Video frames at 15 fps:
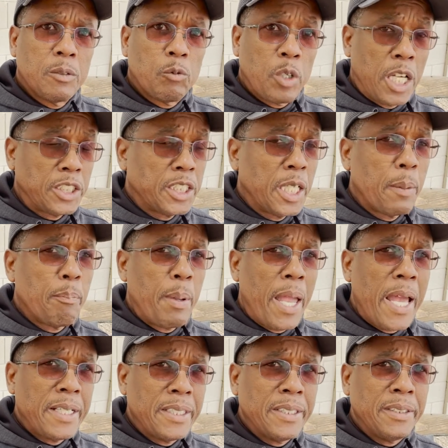When I say
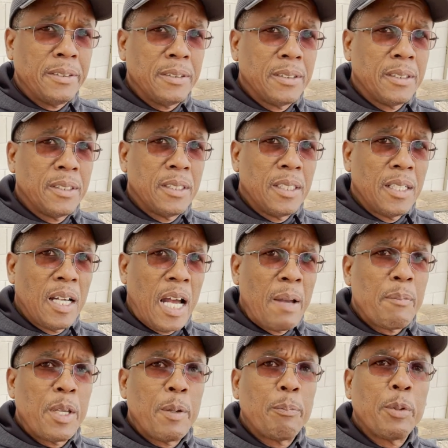abandoned, I
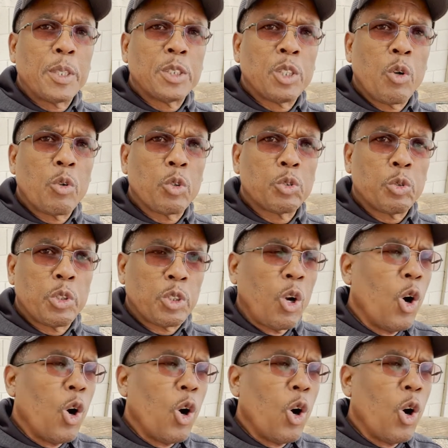mean put total trust.